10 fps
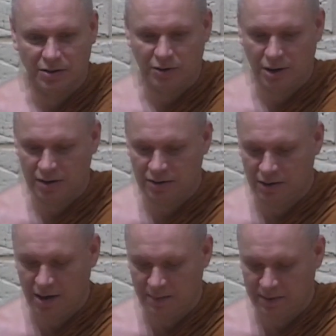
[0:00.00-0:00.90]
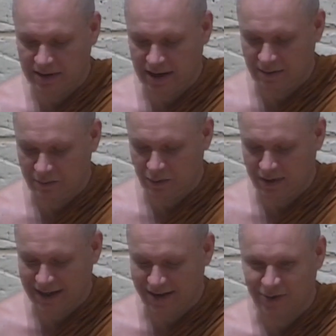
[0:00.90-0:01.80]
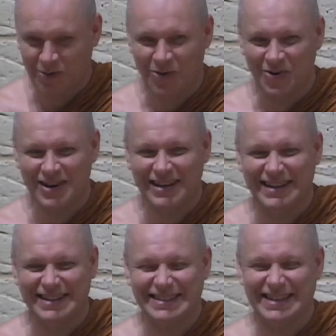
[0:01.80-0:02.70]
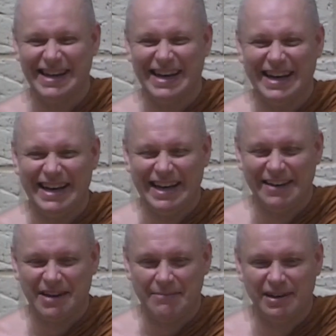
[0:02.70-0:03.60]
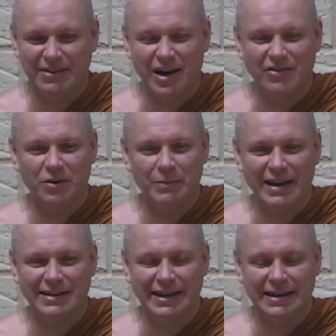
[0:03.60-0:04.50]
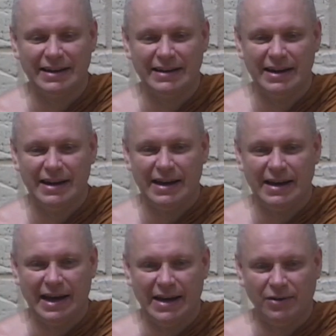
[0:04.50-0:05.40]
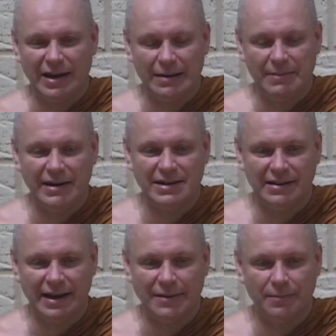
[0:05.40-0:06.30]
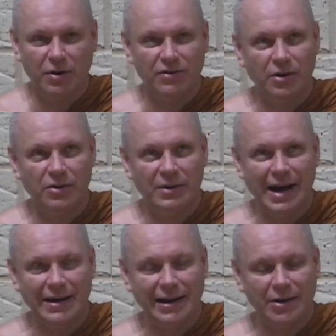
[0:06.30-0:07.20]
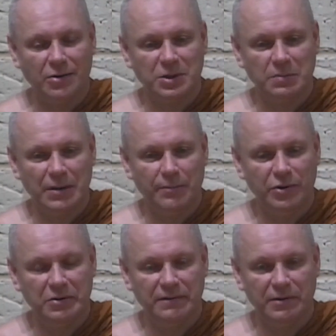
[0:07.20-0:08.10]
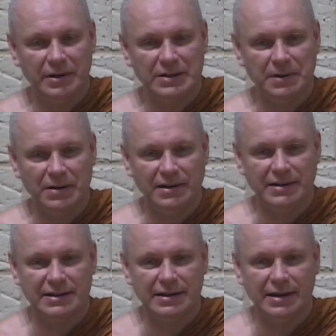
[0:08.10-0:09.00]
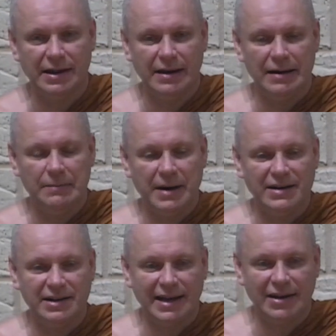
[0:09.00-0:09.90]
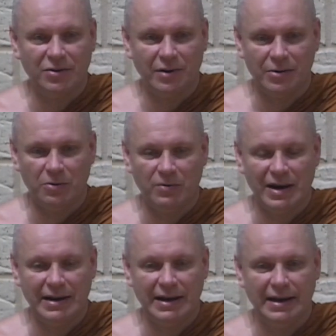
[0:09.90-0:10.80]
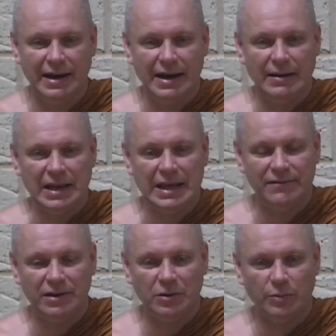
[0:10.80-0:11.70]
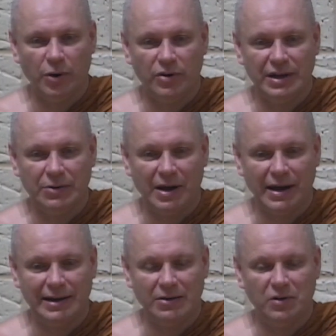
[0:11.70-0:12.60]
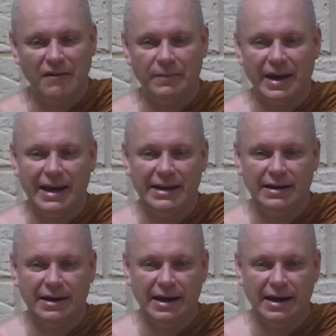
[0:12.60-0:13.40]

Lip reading: cut you up and kind of pulling out the organs. It can be quite traumatic. You can imagine that. But on the other hand, it can also be a beautiful experience. Imagine that you are already leaving your body, right? And you have made a